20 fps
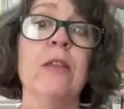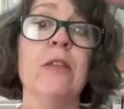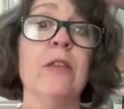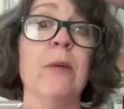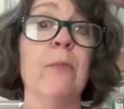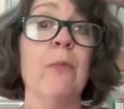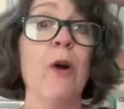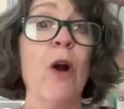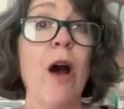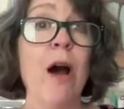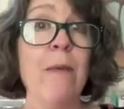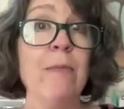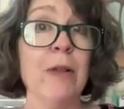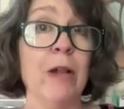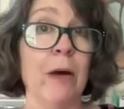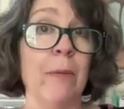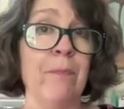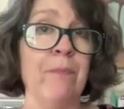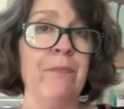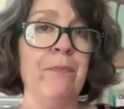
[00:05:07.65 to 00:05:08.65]
The
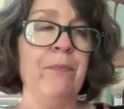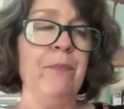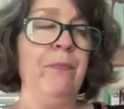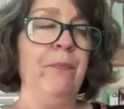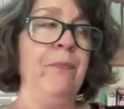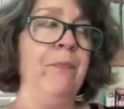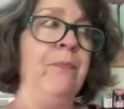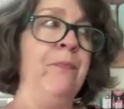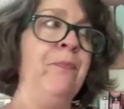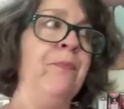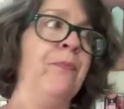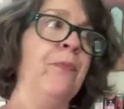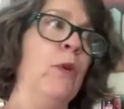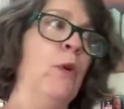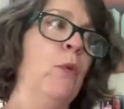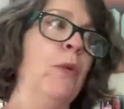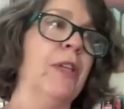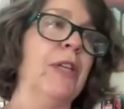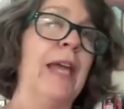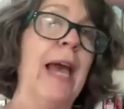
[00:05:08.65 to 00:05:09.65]
problem
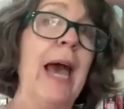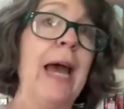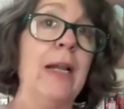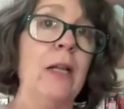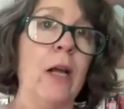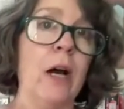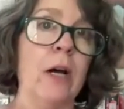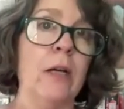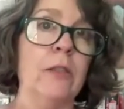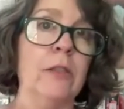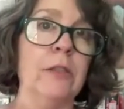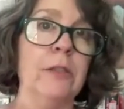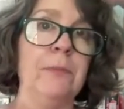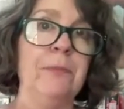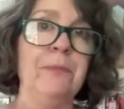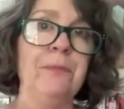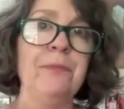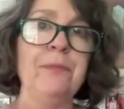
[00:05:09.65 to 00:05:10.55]
with catalogs,